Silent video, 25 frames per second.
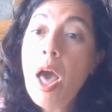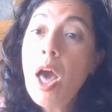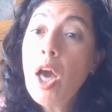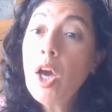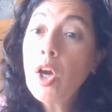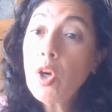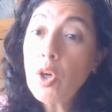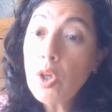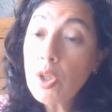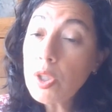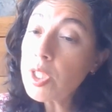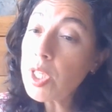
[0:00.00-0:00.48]

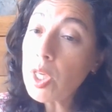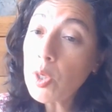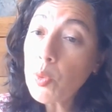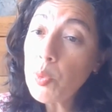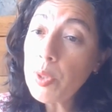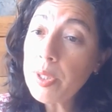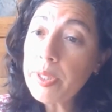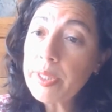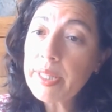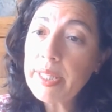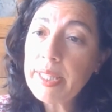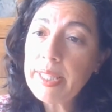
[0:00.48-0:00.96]

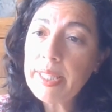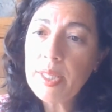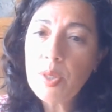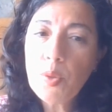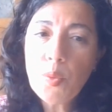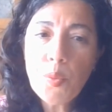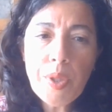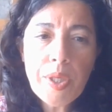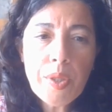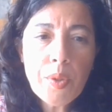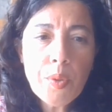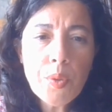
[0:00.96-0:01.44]
Consequently,
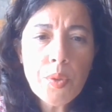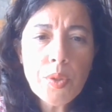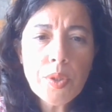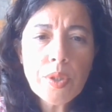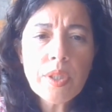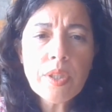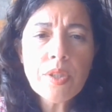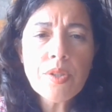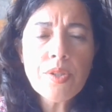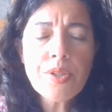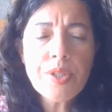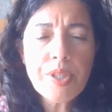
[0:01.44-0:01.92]
we could
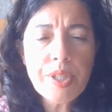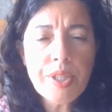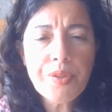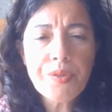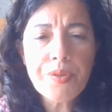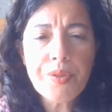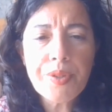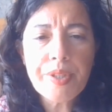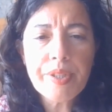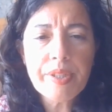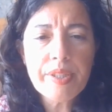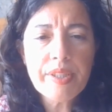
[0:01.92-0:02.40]

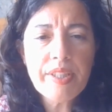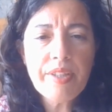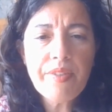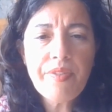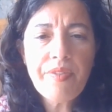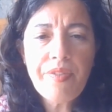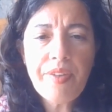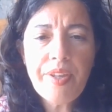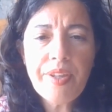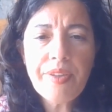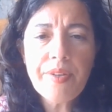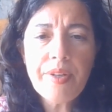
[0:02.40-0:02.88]
consider the
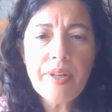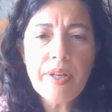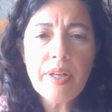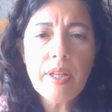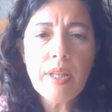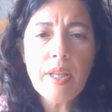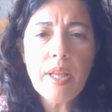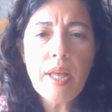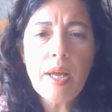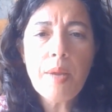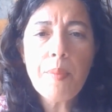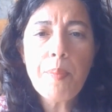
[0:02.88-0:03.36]

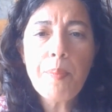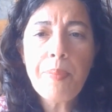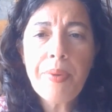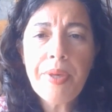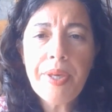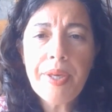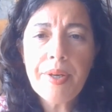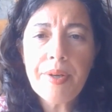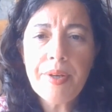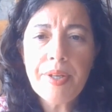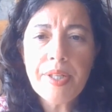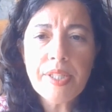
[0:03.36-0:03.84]
federal
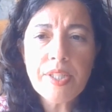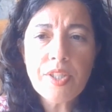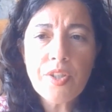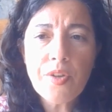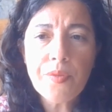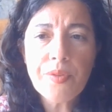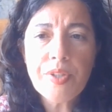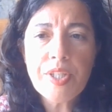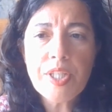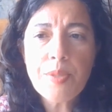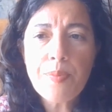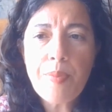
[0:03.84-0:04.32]
appearance
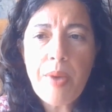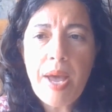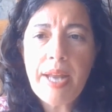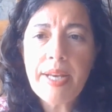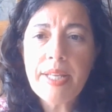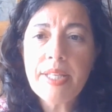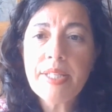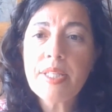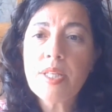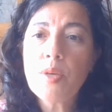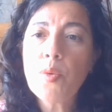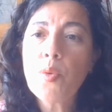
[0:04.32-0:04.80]
of the
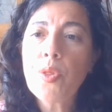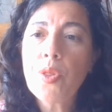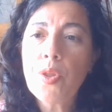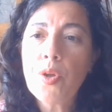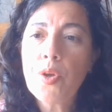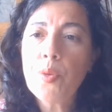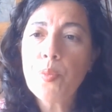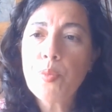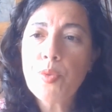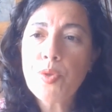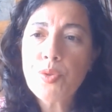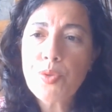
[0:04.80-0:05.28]
Spanish
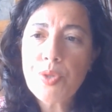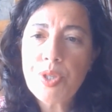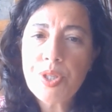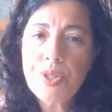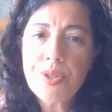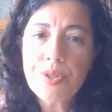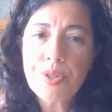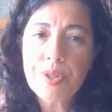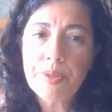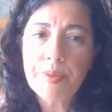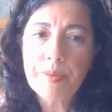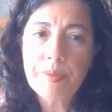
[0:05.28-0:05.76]
autonomous
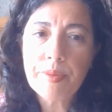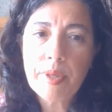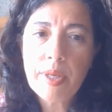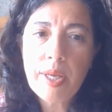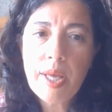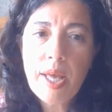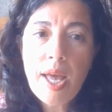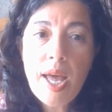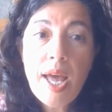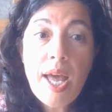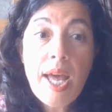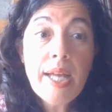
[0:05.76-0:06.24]
system.
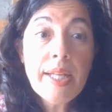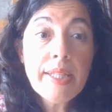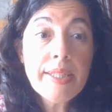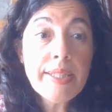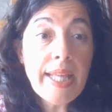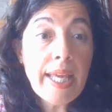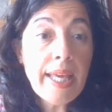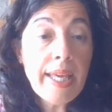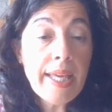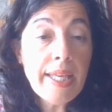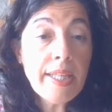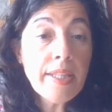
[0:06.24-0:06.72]

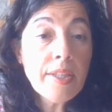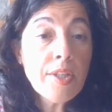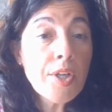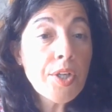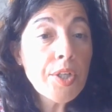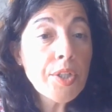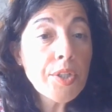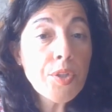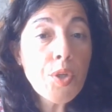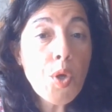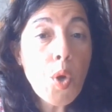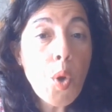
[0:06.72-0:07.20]
The
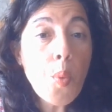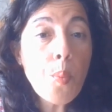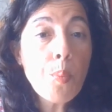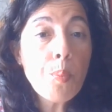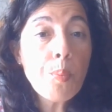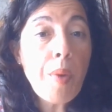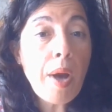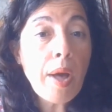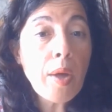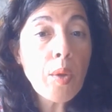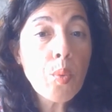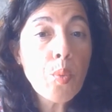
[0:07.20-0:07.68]
hitherto
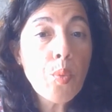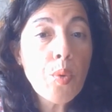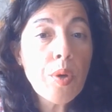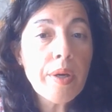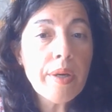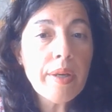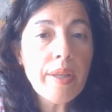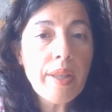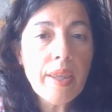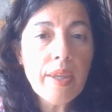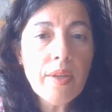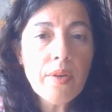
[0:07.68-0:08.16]

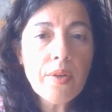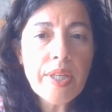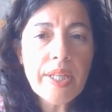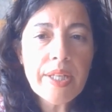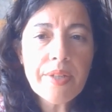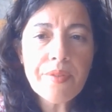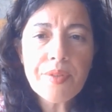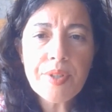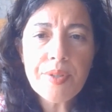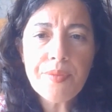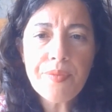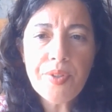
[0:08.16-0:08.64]

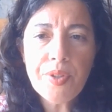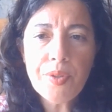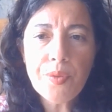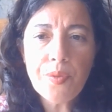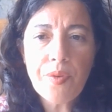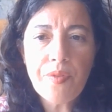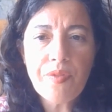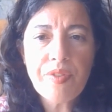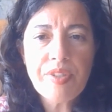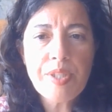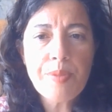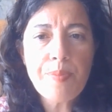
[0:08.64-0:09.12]
backward-looking review
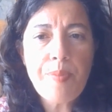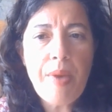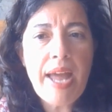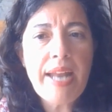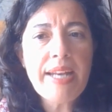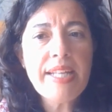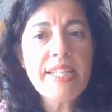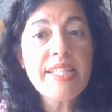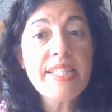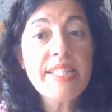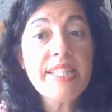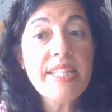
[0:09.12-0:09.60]
of
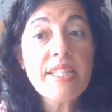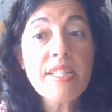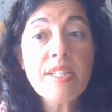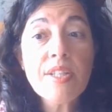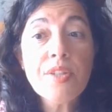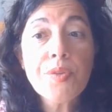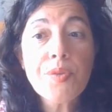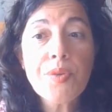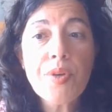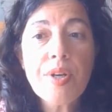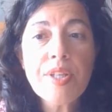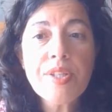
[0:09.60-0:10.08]
Spanish
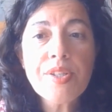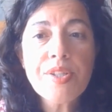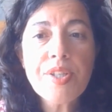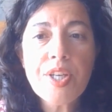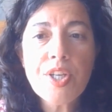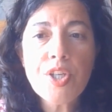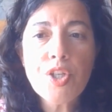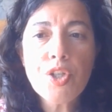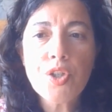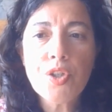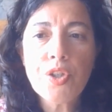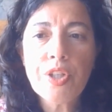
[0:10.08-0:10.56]

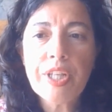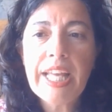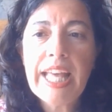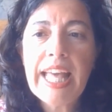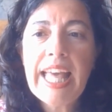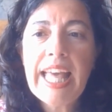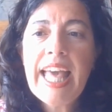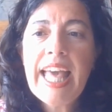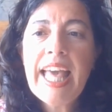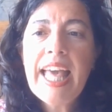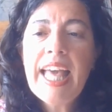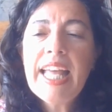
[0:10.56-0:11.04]
decentralization
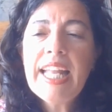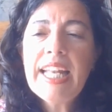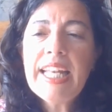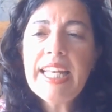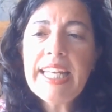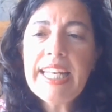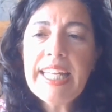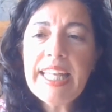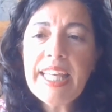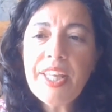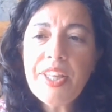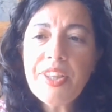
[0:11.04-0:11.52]

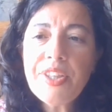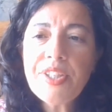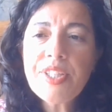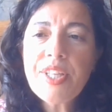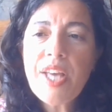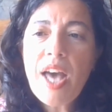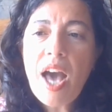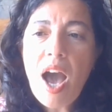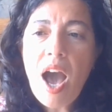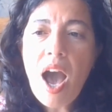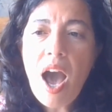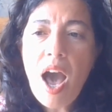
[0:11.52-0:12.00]

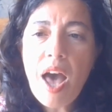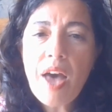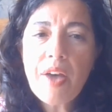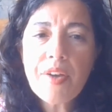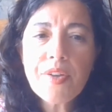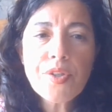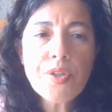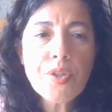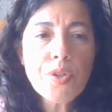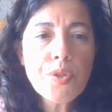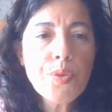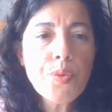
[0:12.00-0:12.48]
leads
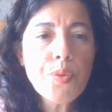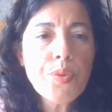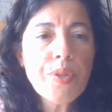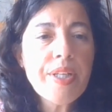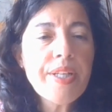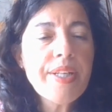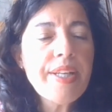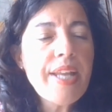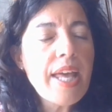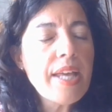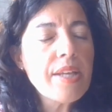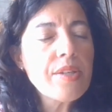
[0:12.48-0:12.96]
us to the
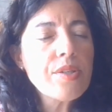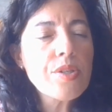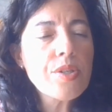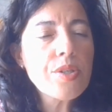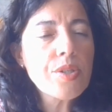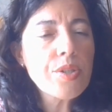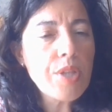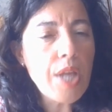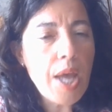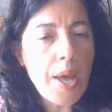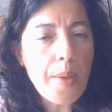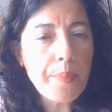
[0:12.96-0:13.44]
next
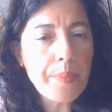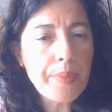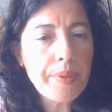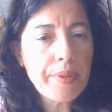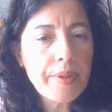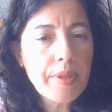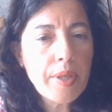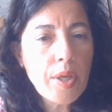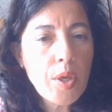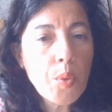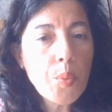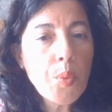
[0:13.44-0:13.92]
step.
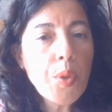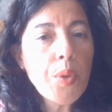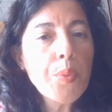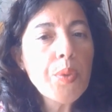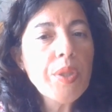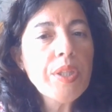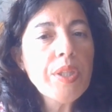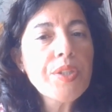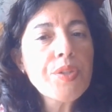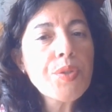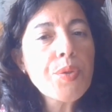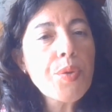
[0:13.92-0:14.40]
We
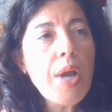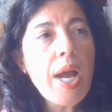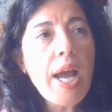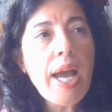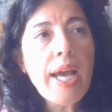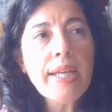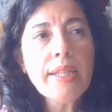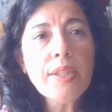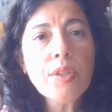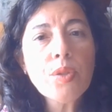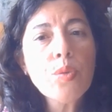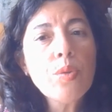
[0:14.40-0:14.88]
will
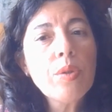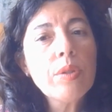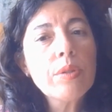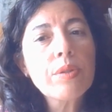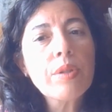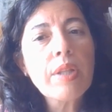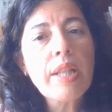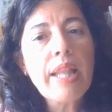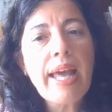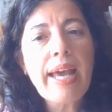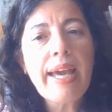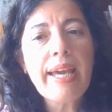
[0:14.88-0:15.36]
try to
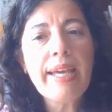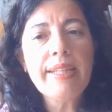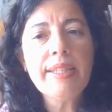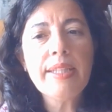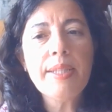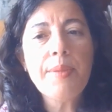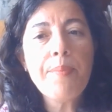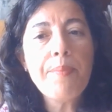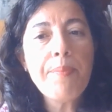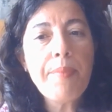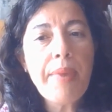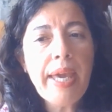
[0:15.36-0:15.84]
outline
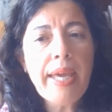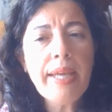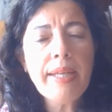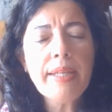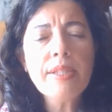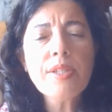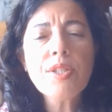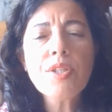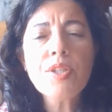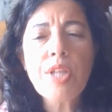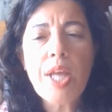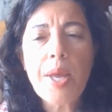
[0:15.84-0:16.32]
the
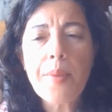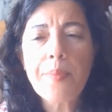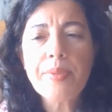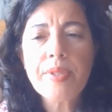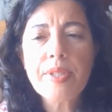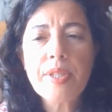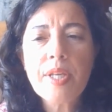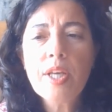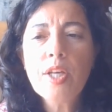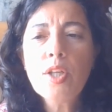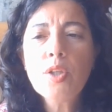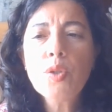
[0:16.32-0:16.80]
main
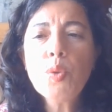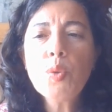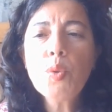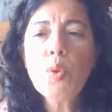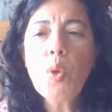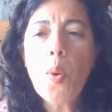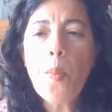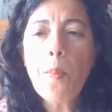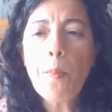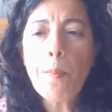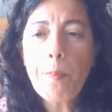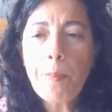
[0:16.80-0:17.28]
steps to
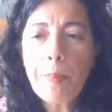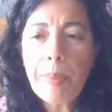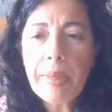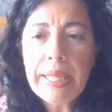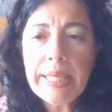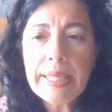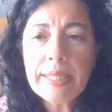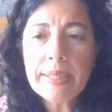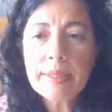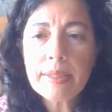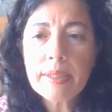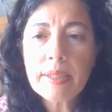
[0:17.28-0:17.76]

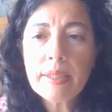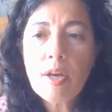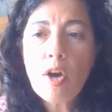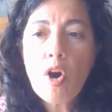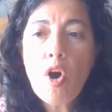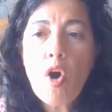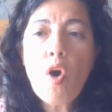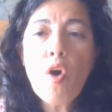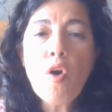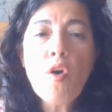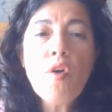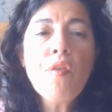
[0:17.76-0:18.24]
complete
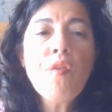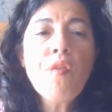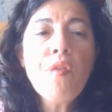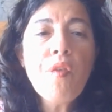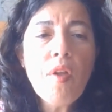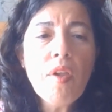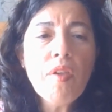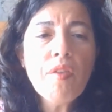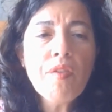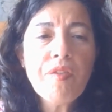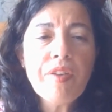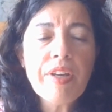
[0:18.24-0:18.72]
or
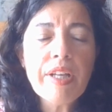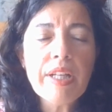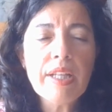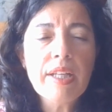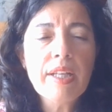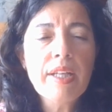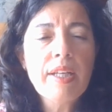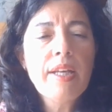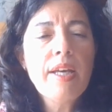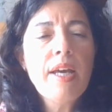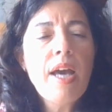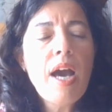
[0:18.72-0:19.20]
fulfill
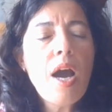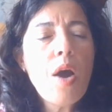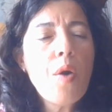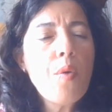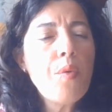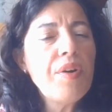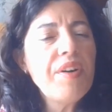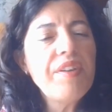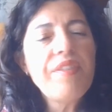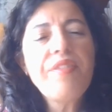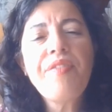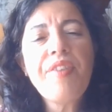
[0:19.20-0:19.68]

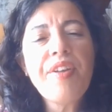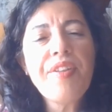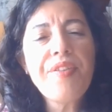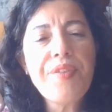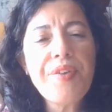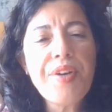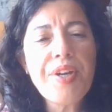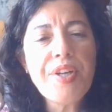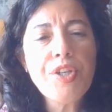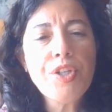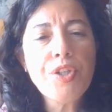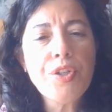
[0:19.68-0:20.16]
our
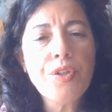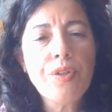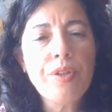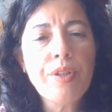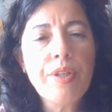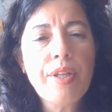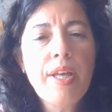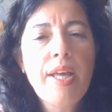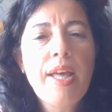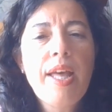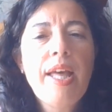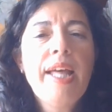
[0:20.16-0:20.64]
federation,
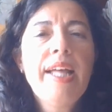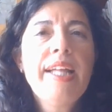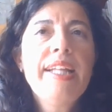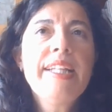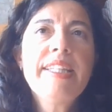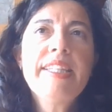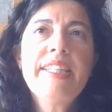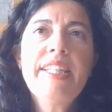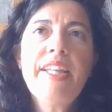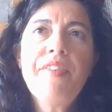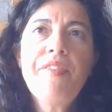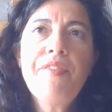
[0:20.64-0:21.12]

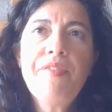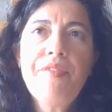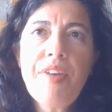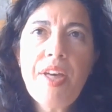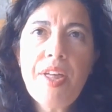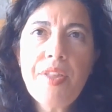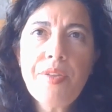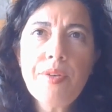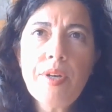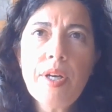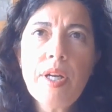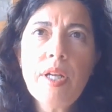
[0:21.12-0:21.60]
the
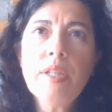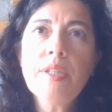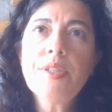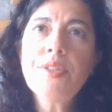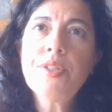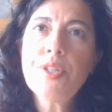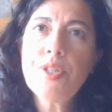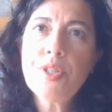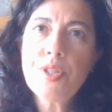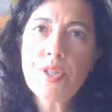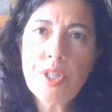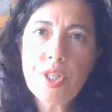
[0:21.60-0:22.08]
federal
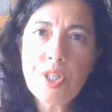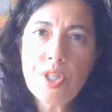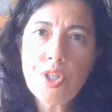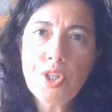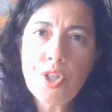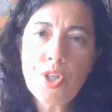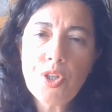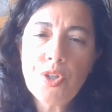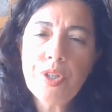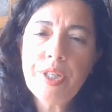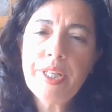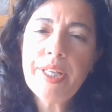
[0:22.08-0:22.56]

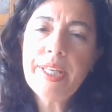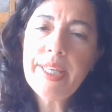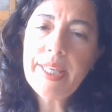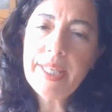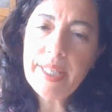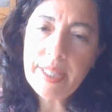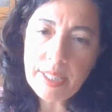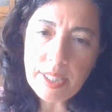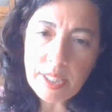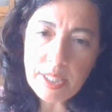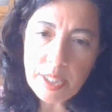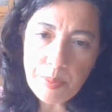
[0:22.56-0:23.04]
transition
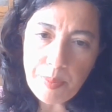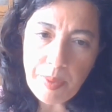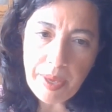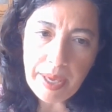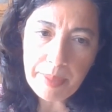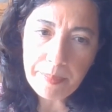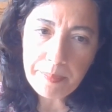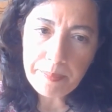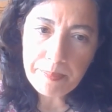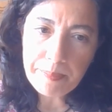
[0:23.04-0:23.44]
in Spain.